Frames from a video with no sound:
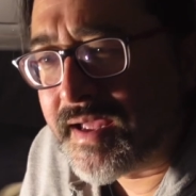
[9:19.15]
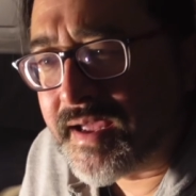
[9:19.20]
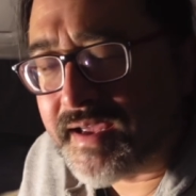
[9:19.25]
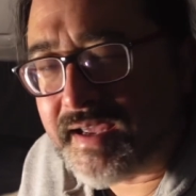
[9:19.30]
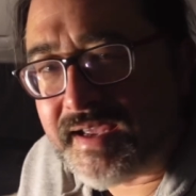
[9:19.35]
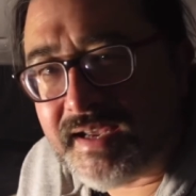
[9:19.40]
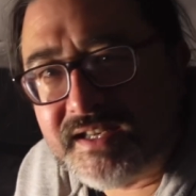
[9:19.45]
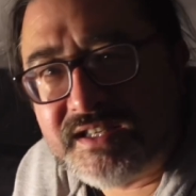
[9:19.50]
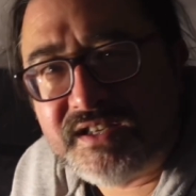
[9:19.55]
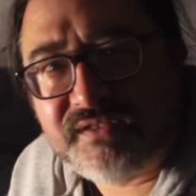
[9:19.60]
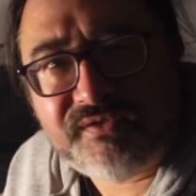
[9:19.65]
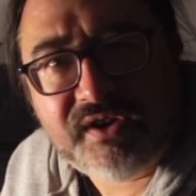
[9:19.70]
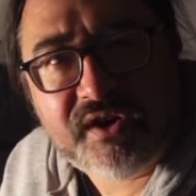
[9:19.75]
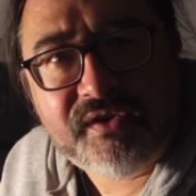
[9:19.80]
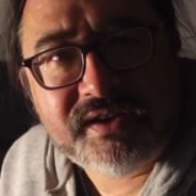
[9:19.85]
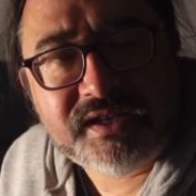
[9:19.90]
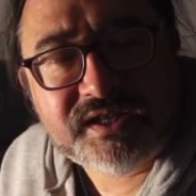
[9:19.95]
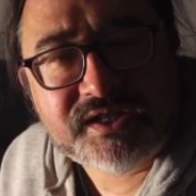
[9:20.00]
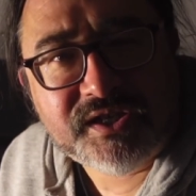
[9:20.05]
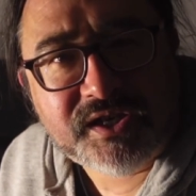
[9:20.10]
It is a
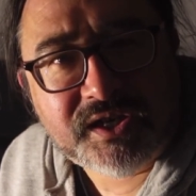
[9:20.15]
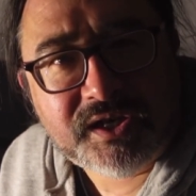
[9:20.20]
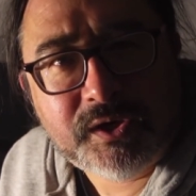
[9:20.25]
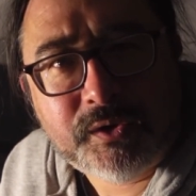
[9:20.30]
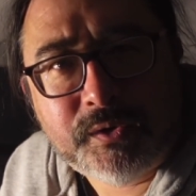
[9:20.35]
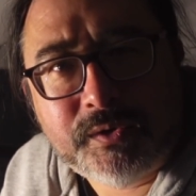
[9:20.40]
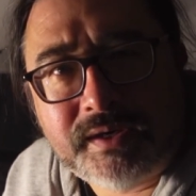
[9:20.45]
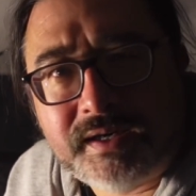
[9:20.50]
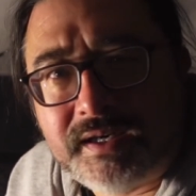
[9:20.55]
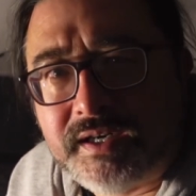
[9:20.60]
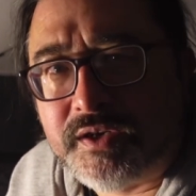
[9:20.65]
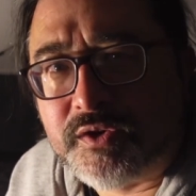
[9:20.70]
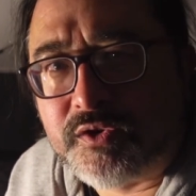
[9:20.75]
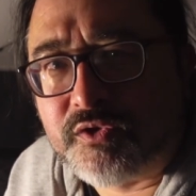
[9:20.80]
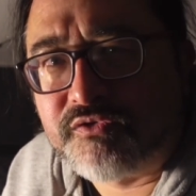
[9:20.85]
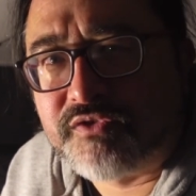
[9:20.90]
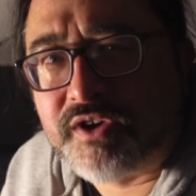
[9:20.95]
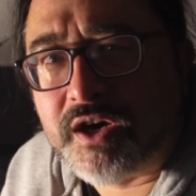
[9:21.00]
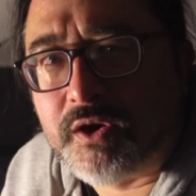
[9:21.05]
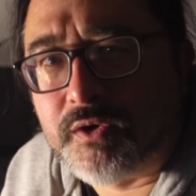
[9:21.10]
very secluded
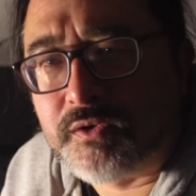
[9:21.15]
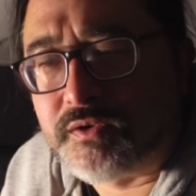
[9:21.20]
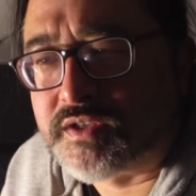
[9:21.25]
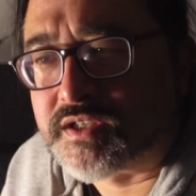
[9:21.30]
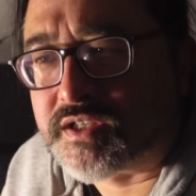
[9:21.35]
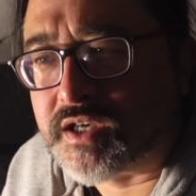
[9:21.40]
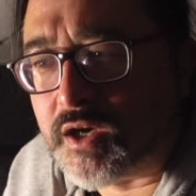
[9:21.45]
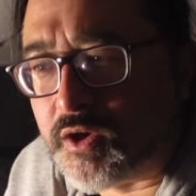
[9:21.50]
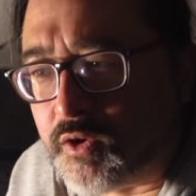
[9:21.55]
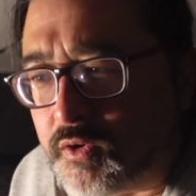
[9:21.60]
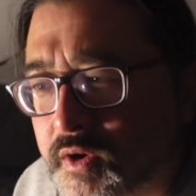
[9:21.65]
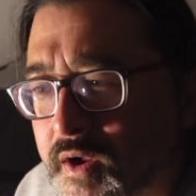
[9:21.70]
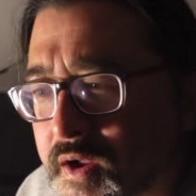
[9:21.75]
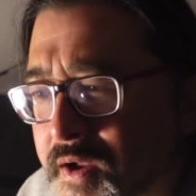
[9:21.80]
little road, so